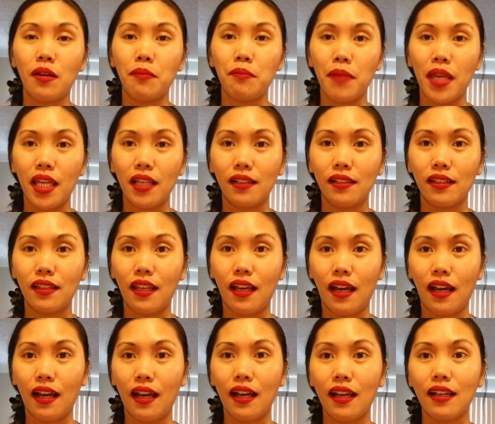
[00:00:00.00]
mail
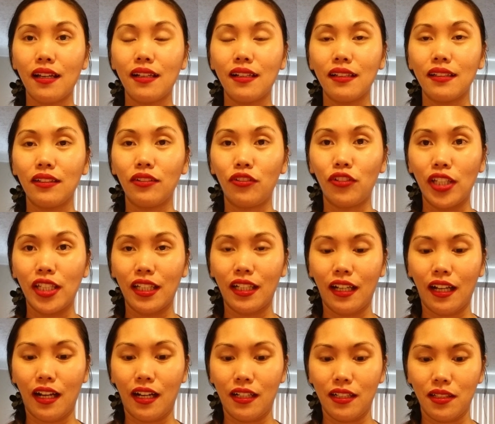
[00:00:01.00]
the green
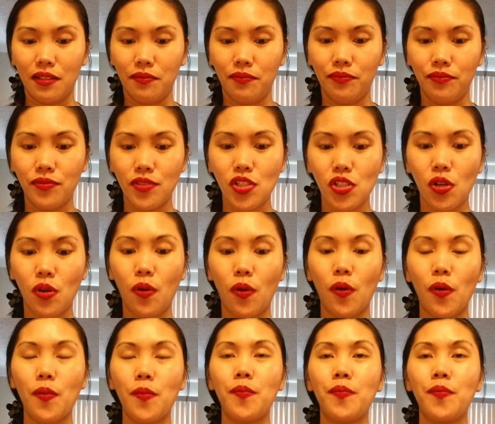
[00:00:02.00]
card. So